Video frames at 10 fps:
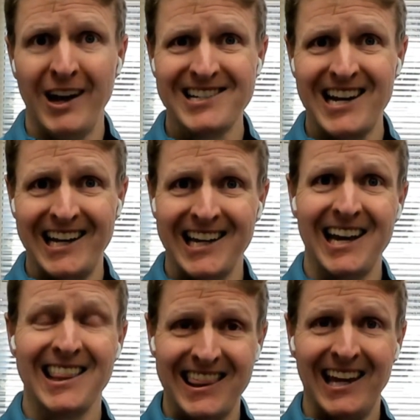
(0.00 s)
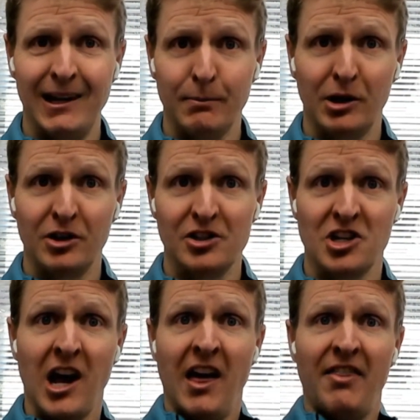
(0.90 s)
that's a key theme
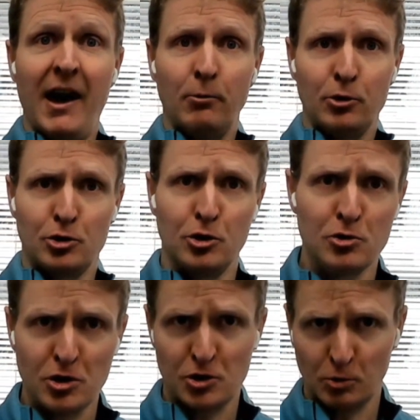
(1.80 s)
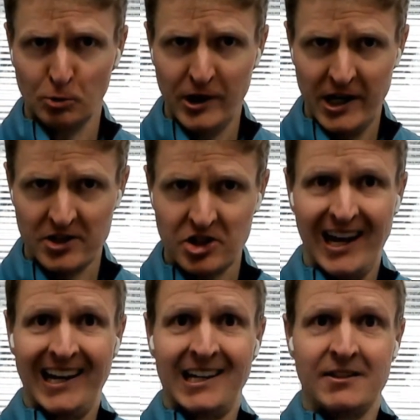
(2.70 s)
because that reduces risk
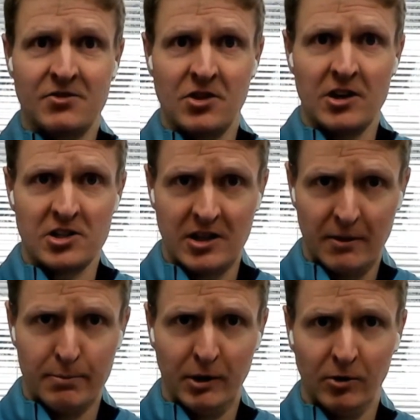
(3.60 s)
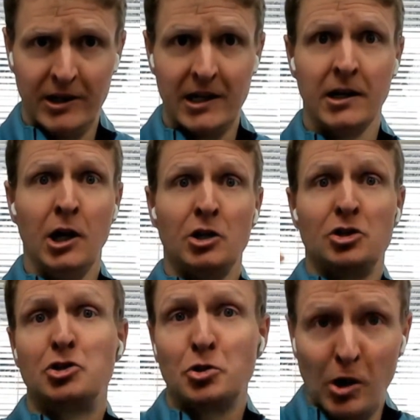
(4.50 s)
and gives us the ability
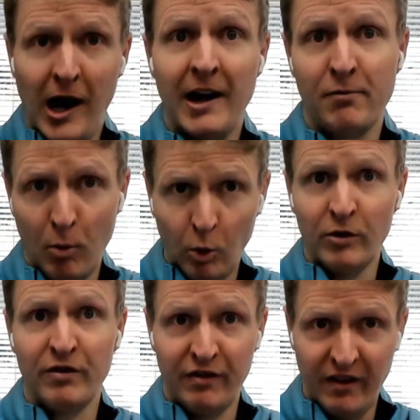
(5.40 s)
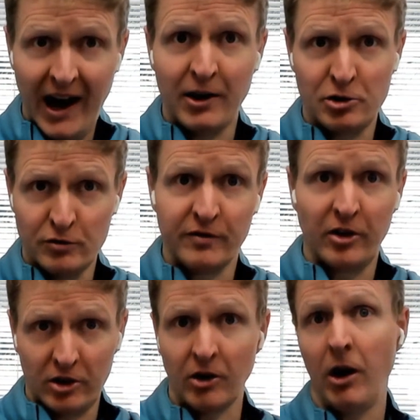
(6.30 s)
to drive more value for
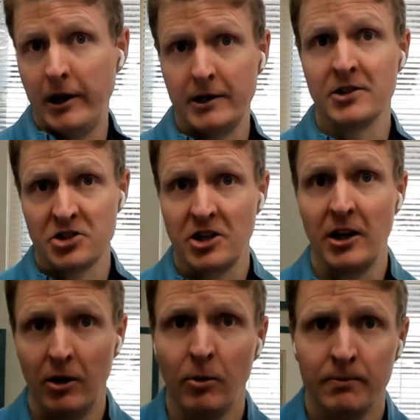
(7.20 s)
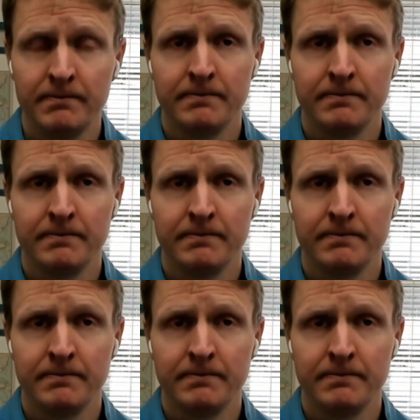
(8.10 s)
the client in a sale.